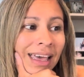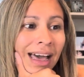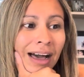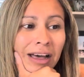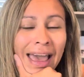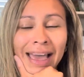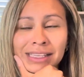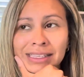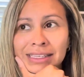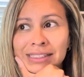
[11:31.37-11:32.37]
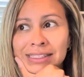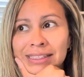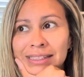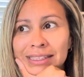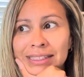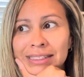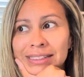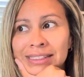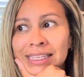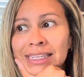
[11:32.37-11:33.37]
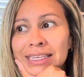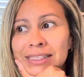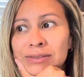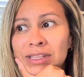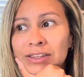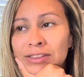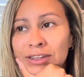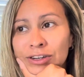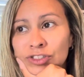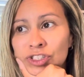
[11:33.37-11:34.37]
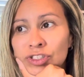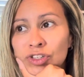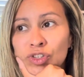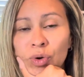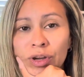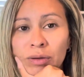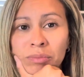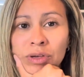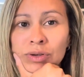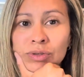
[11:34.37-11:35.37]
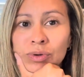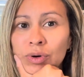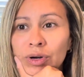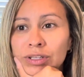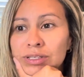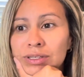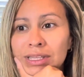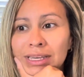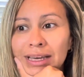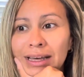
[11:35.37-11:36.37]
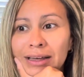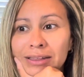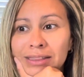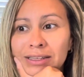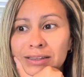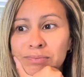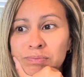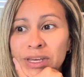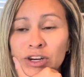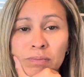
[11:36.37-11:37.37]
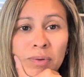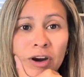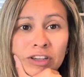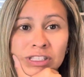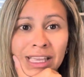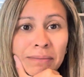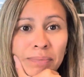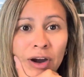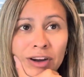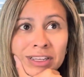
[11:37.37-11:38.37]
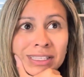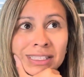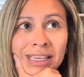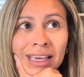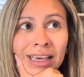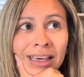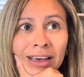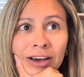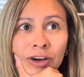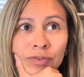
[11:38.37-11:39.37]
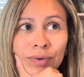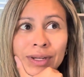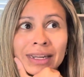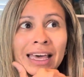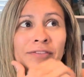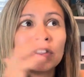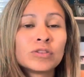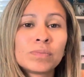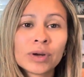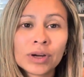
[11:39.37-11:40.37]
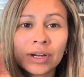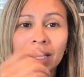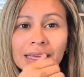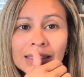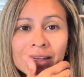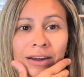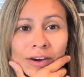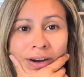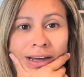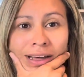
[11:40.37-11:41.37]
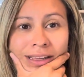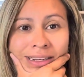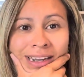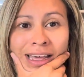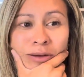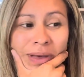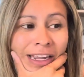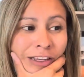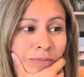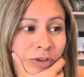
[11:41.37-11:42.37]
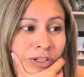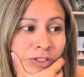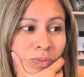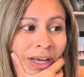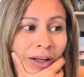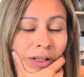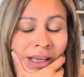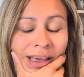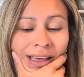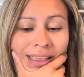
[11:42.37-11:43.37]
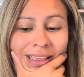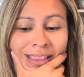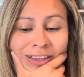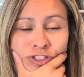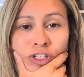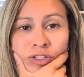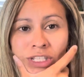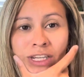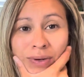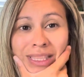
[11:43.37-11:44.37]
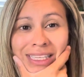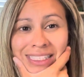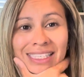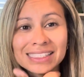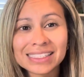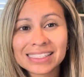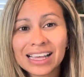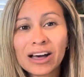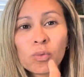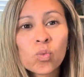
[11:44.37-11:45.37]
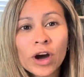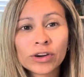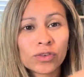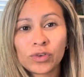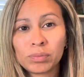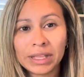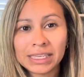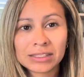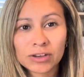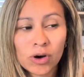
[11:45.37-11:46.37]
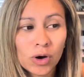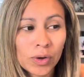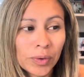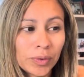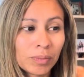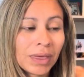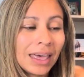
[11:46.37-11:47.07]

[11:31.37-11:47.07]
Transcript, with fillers: uh, access to the cities that are just a short commute or to the uh, the bigger par state parks over in Evansburg that are uh, not a bad commute as well. There's no secret, this is a wonderful place to call home.